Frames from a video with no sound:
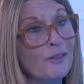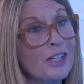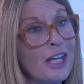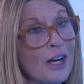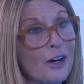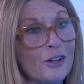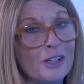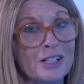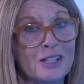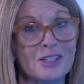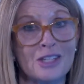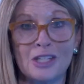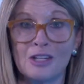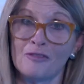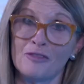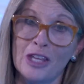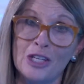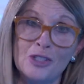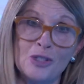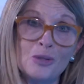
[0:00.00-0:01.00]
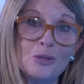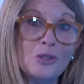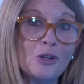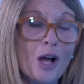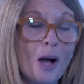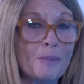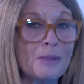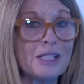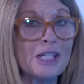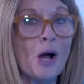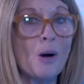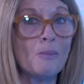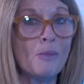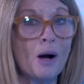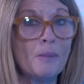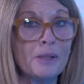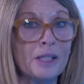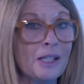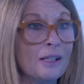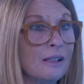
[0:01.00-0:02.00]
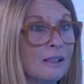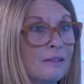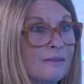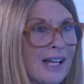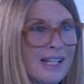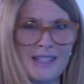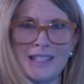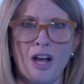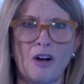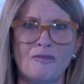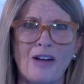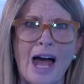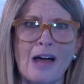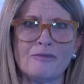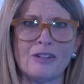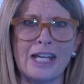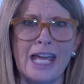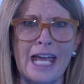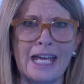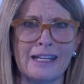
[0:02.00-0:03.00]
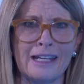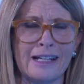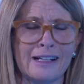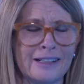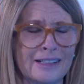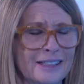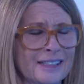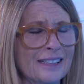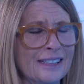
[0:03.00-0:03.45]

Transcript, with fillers: areas. And if they do, you come and tell mommy. That's well, self-advocating. Some, some